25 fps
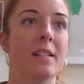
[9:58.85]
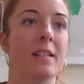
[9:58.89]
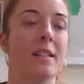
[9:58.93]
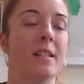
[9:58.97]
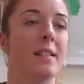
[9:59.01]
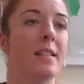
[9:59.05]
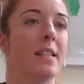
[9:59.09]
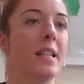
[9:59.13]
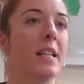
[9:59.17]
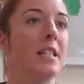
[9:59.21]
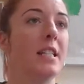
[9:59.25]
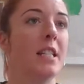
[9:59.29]

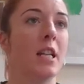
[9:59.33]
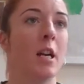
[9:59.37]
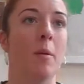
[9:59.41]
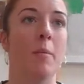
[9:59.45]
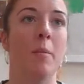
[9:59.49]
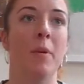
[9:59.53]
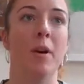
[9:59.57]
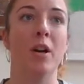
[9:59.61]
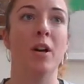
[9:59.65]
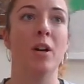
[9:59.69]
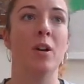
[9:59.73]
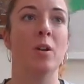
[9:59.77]
the
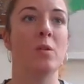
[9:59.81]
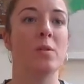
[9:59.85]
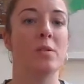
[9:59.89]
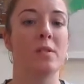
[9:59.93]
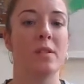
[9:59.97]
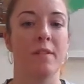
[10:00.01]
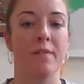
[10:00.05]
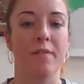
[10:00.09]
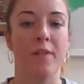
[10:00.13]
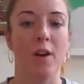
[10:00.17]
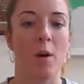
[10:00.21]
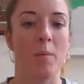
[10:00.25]
CDMOs,
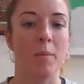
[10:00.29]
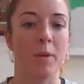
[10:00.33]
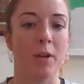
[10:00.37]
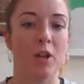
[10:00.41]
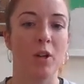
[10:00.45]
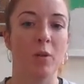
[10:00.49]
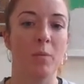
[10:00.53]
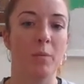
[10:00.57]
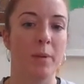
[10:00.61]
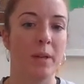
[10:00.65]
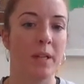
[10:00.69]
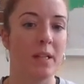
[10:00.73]
the pharma
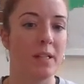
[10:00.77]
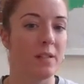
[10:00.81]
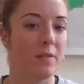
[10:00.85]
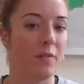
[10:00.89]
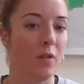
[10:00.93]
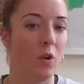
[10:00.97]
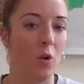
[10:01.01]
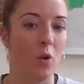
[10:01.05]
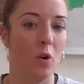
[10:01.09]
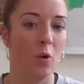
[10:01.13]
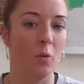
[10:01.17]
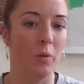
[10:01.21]
companies have
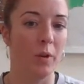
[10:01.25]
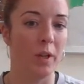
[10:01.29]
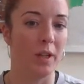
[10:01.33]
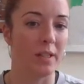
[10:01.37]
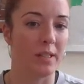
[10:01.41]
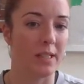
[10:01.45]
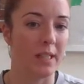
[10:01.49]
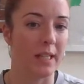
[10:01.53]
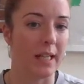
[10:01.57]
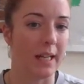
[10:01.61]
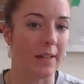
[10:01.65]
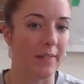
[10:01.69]
all
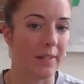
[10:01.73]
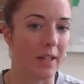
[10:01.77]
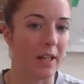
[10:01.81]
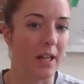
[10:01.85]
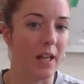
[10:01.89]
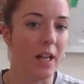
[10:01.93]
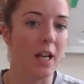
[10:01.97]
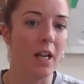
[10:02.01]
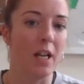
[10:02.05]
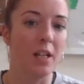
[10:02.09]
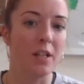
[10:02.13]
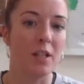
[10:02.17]
worked together
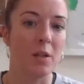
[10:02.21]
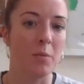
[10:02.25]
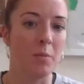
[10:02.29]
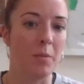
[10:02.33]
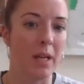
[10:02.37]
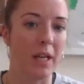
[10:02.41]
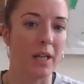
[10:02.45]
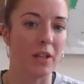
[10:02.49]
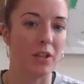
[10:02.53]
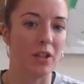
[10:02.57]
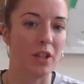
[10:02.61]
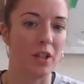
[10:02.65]
to
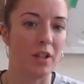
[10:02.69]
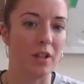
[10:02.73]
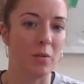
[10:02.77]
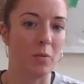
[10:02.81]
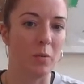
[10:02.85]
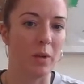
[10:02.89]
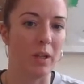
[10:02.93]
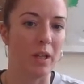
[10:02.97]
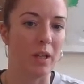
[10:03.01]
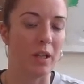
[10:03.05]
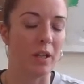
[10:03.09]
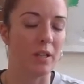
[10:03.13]
make sure that
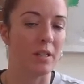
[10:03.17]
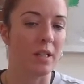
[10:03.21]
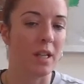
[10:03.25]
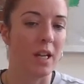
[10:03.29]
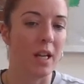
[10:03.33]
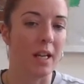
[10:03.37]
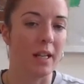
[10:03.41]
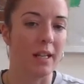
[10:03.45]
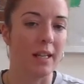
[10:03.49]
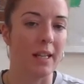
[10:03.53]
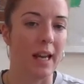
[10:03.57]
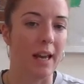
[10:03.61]
we could
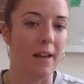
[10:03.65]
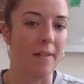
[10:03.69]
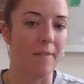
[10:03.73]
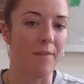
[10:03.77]
get